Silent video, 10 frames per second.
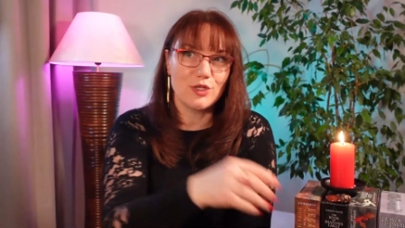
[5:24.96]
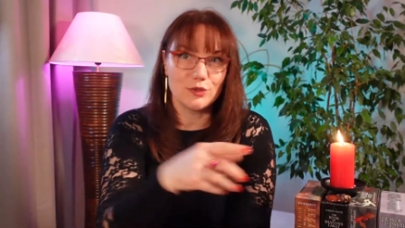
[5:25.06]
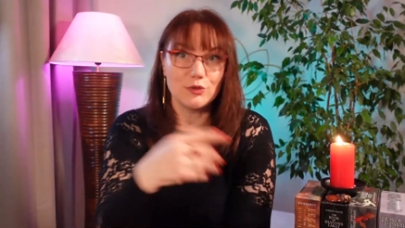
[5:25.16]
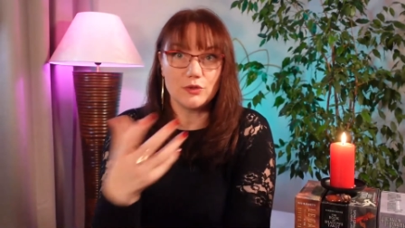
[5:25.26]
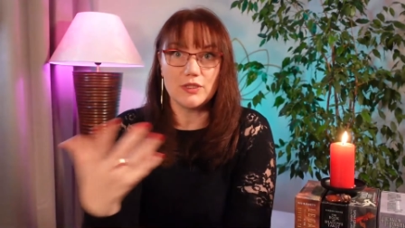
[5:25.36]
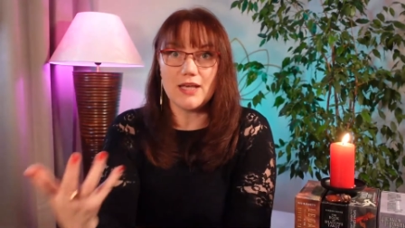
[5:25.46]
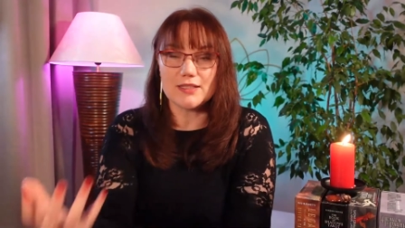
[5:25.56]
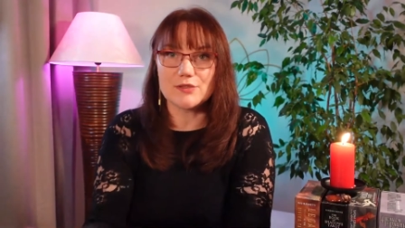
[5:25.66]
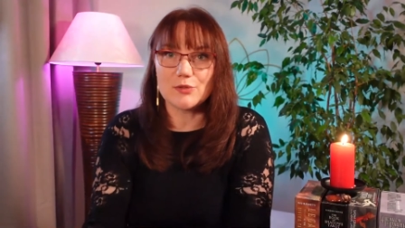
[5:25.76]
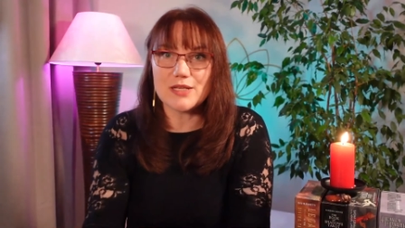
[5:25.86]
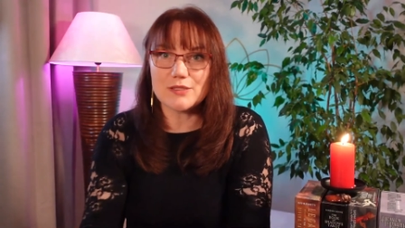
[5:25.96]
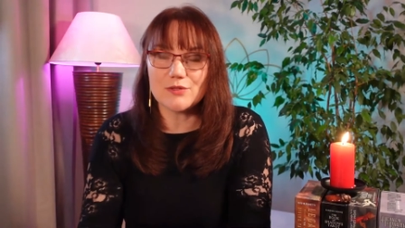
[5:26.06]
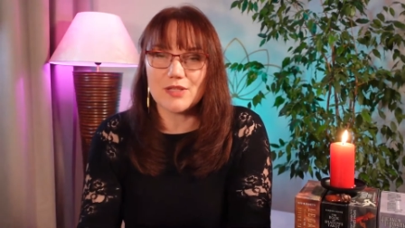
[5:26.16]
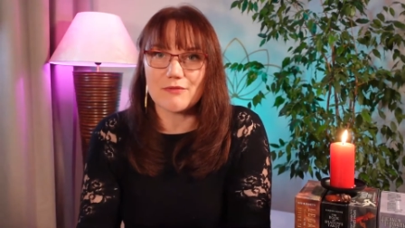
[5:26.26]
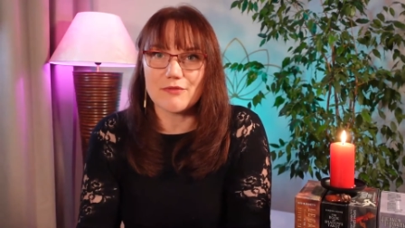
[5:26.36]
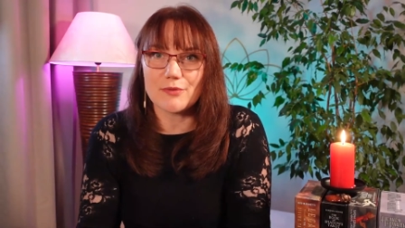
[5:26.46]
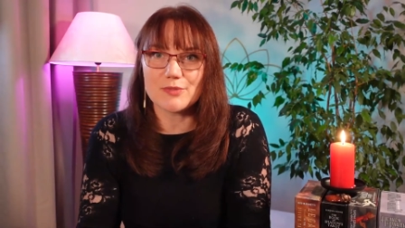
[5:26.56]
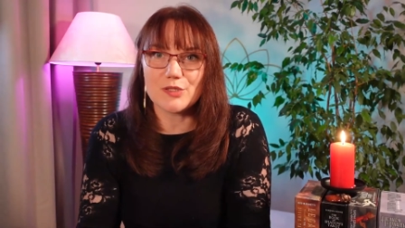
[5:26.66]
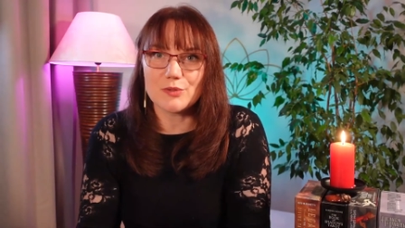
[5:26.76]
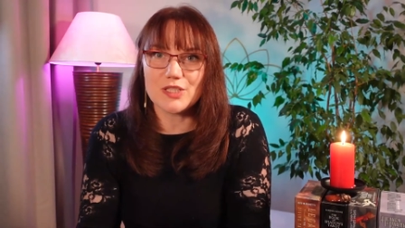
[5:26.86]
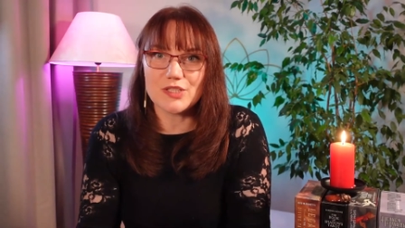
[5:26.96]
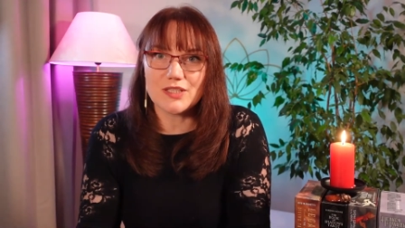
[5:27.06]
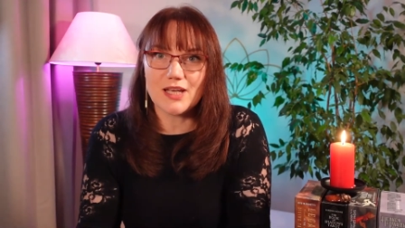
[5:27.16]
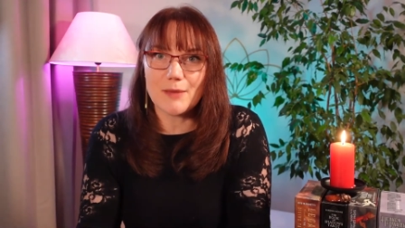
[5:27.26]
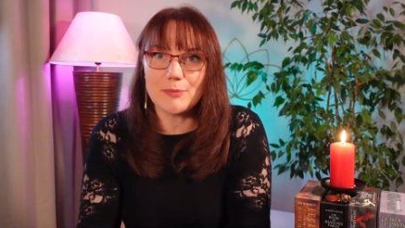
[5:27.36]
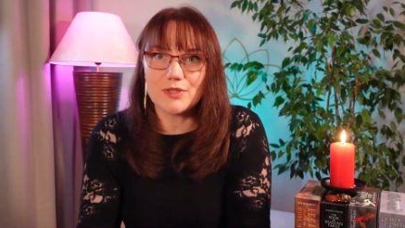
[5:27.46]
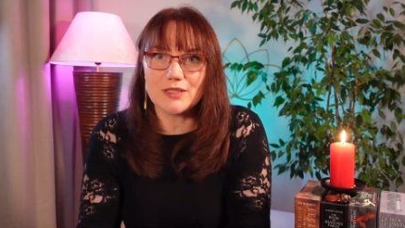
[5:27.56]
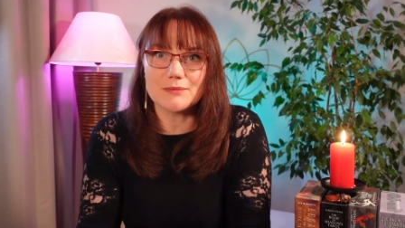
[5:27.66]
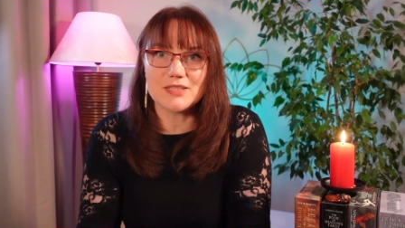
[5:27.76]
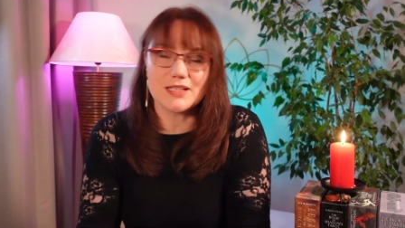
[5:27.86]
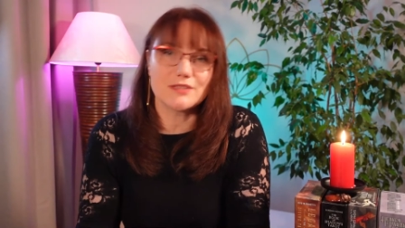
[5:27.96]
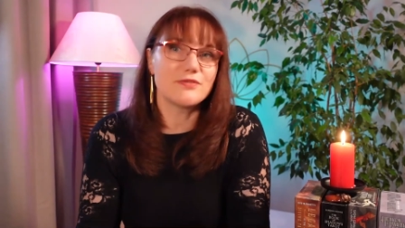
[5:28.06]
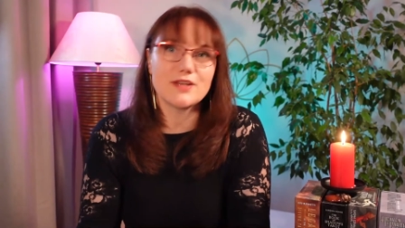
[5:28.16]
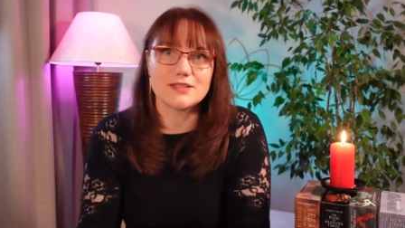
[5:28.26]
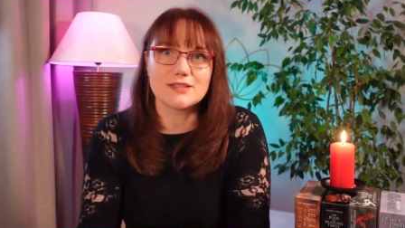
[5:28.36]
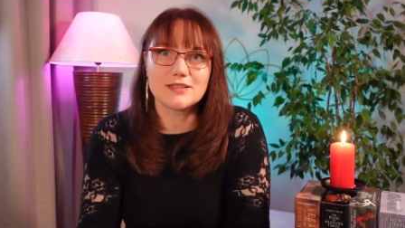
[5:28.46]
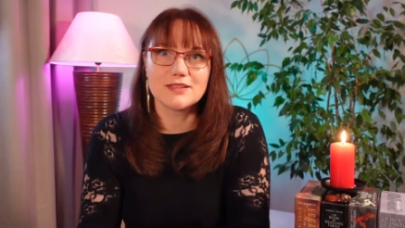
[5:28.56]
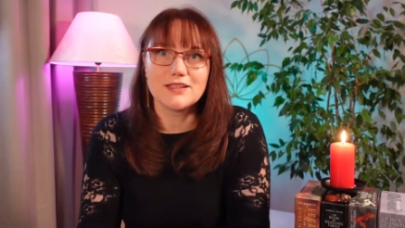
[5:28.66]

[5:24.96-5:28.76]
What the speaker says: to, yes, to rescue them from situation. They are putting themselves first.